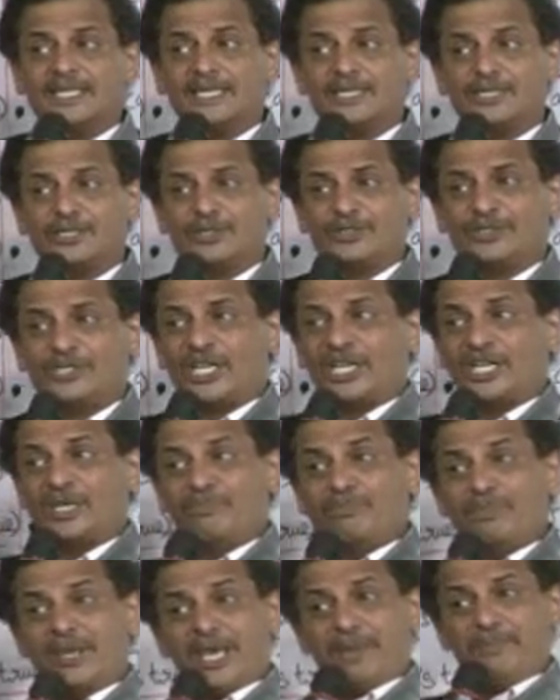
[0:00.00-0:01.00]
you say,
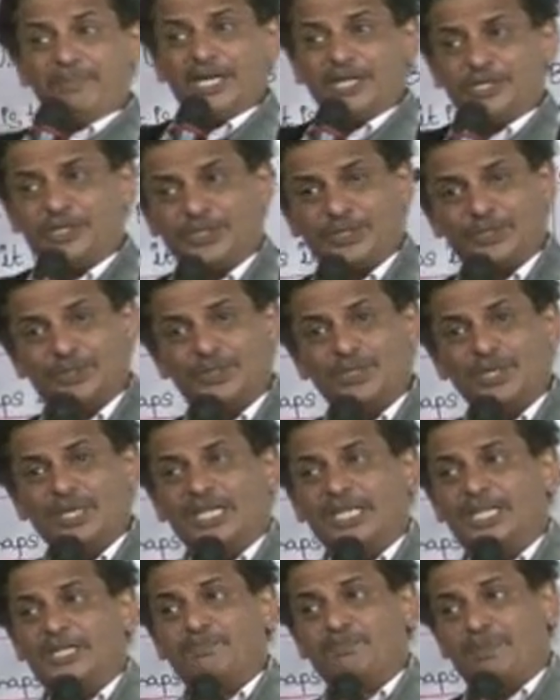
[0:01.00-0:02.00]
it may be true,
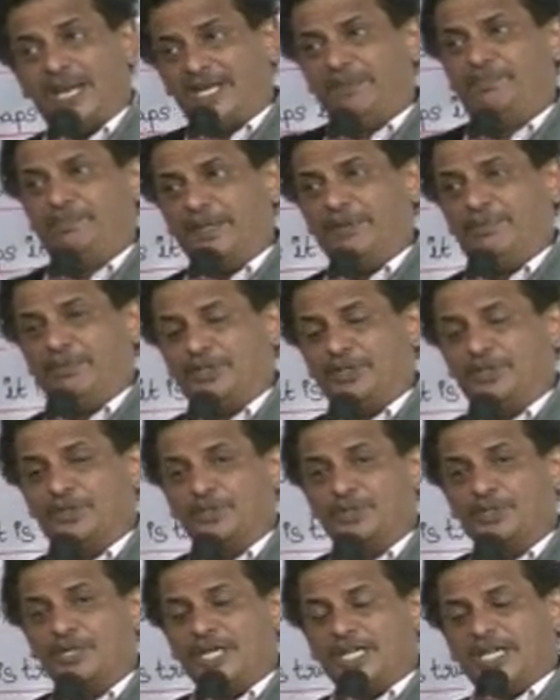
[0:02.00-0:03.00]
it might be
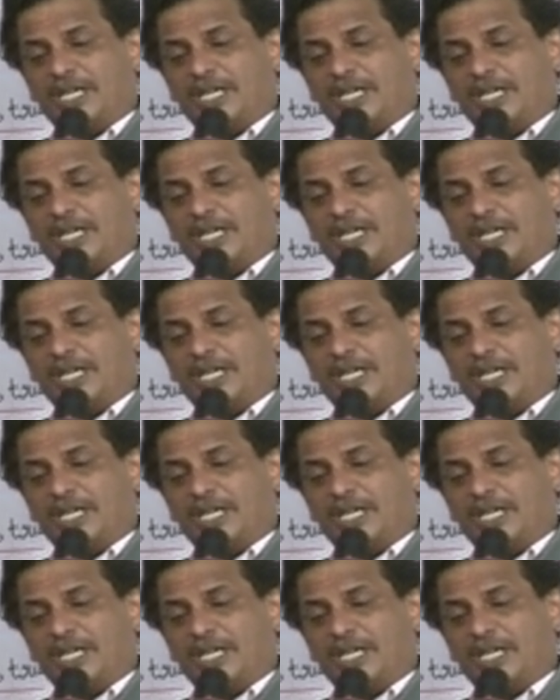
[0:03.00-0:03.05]
true.